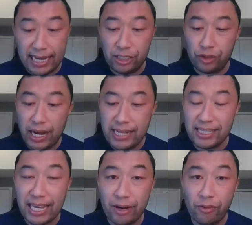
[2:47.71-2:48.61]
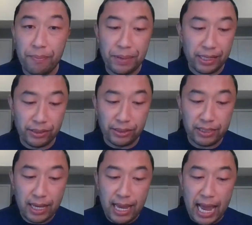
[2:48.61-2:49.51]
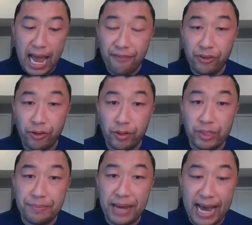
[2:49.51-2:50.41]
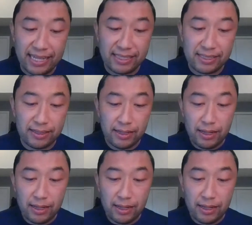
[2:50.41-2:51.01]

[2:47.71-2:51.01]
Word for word: and tried to get it repealed after it was passed.